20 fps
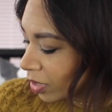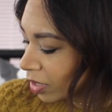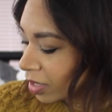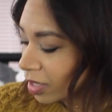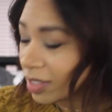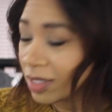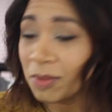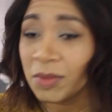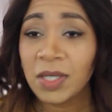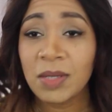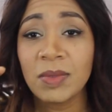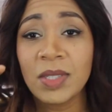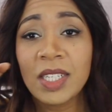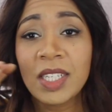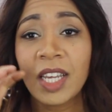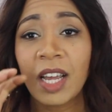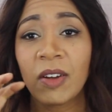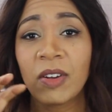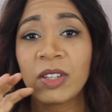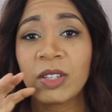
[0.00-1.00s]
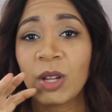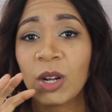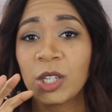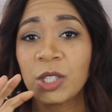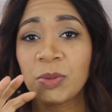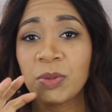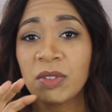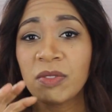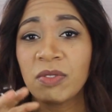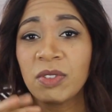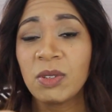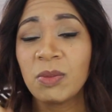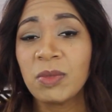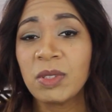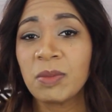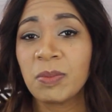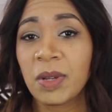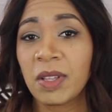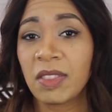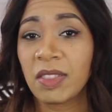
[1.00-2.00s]
Sometimes I carry large
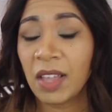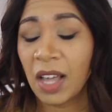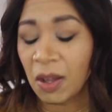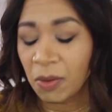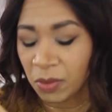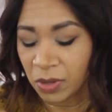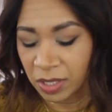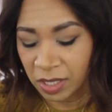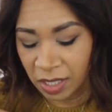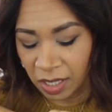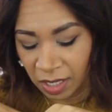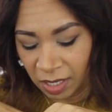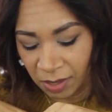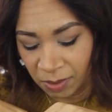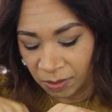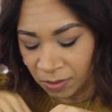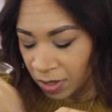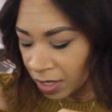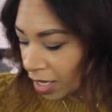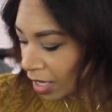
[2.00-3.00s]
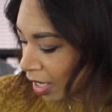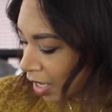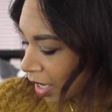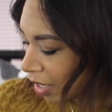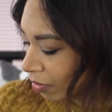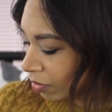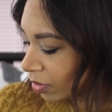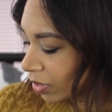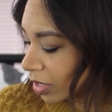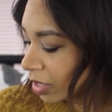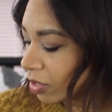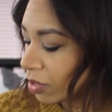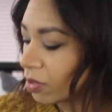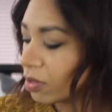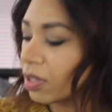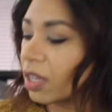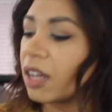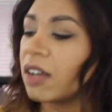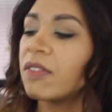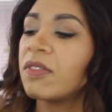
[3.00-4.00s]
perfumes, but that one I really do
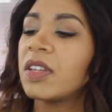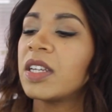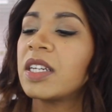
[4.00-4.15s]
love.